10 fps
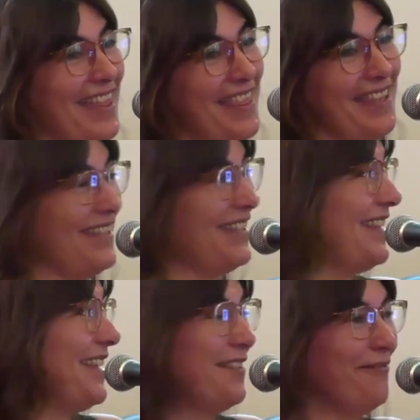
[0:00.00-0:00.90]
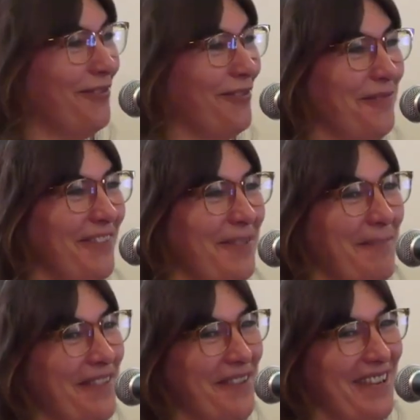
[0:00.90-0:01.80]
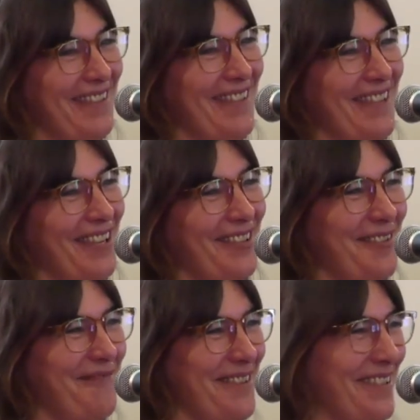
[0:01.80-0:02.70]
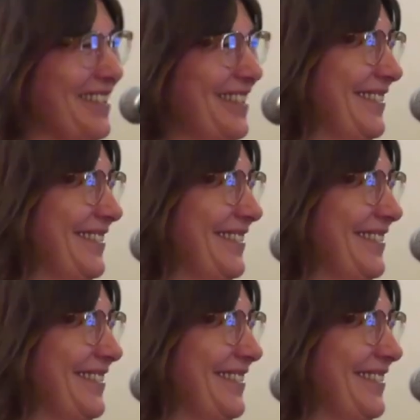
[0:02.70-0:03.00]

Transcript: And this is it for VP3. Thank you so much.